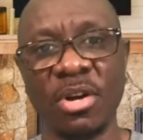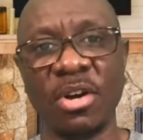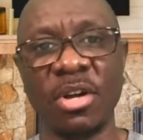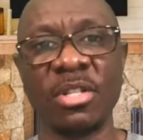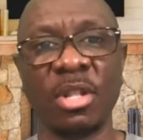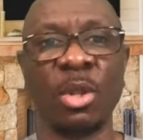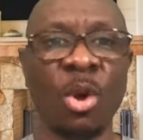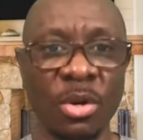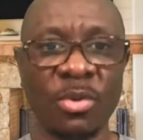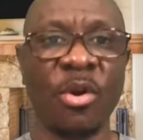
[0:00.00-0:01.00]
on the
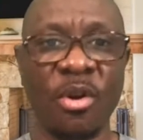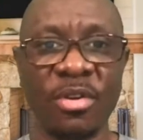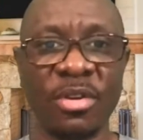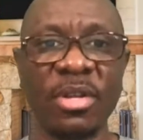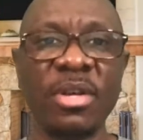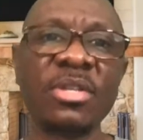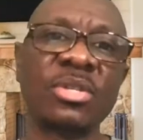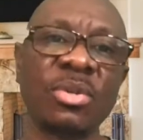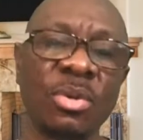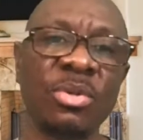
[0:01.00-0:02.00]
long run,
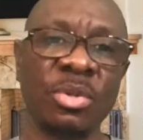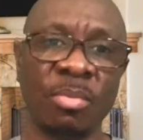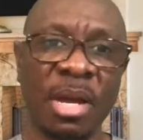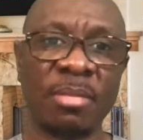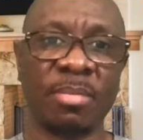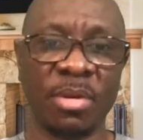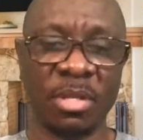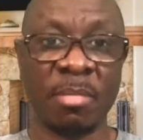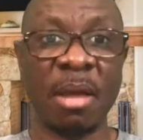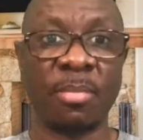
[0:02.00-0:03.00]
so
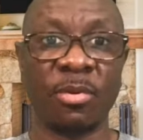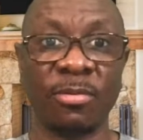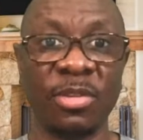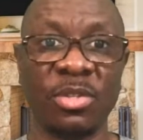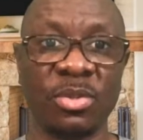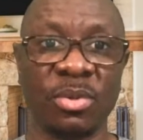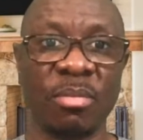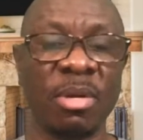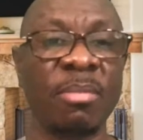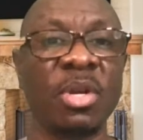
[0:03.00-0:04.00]
it might profit you.
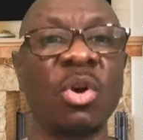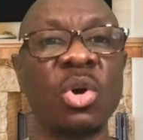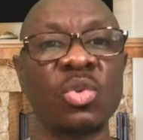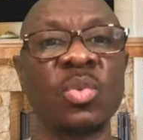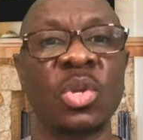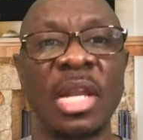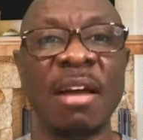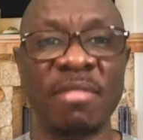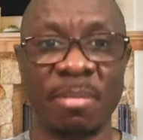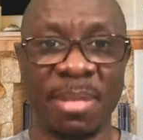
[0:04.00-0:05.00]
But because we don't
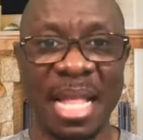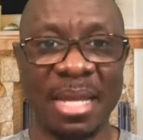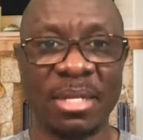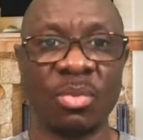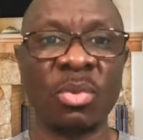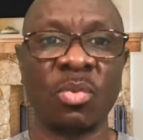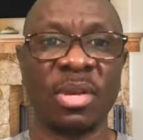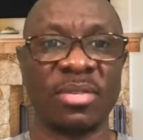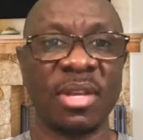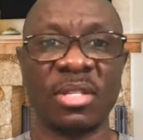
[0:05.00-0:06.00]
have a plan when we are
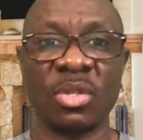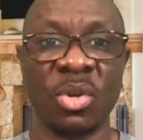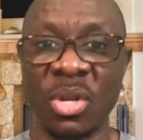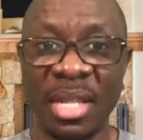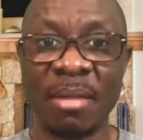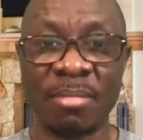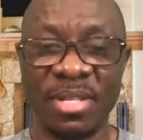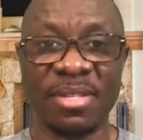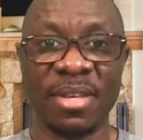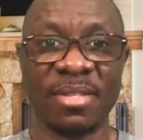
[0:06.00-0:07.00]
starting online
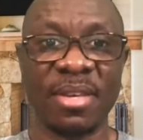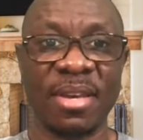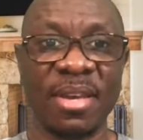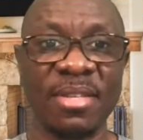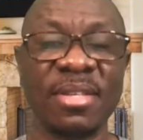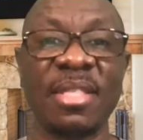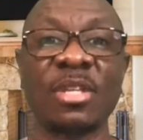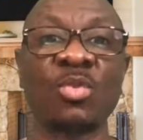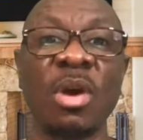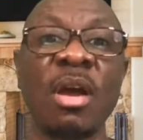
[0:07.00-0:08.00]
business, so
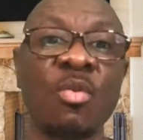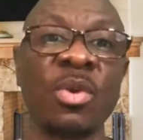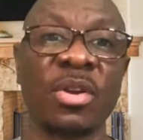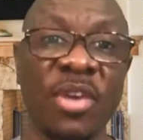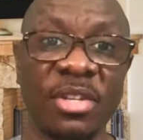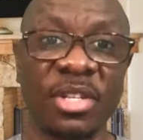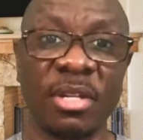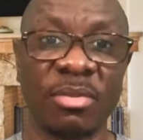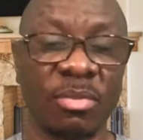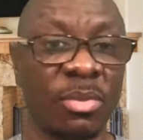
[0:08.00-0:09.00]
that's why we crash
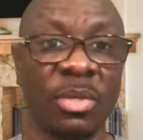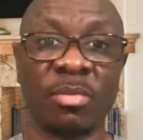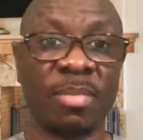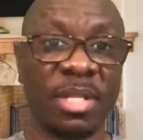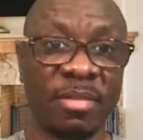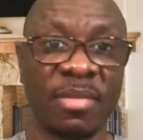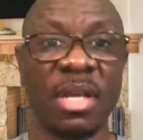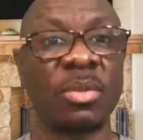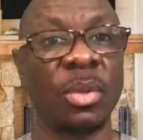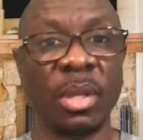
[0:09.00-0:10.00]
out. We just believe
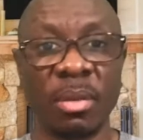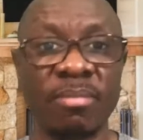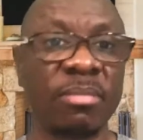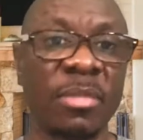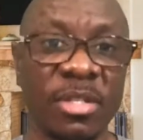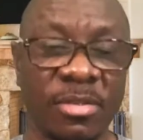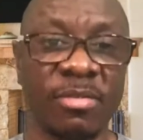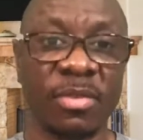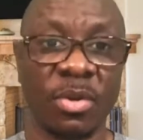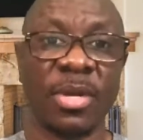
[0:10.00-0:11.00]
that, okay, let's
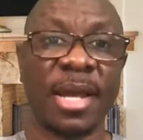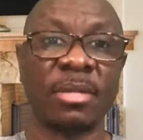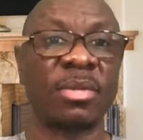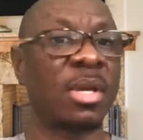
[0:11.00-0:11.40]
figure it out.